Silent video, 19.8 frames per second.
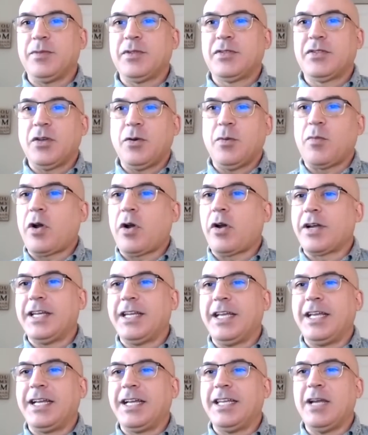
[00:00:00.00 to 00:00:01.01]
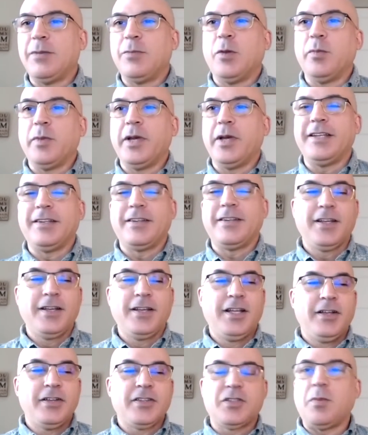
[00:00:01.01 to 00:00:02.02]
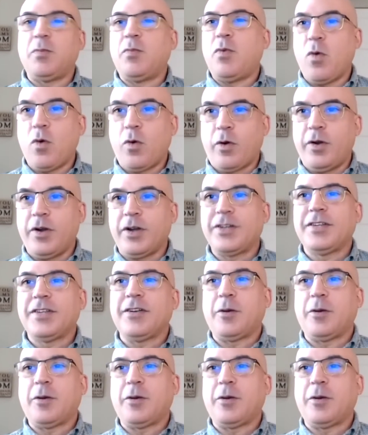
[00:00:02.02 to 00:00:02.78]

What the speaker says: So marketing, enablement, support,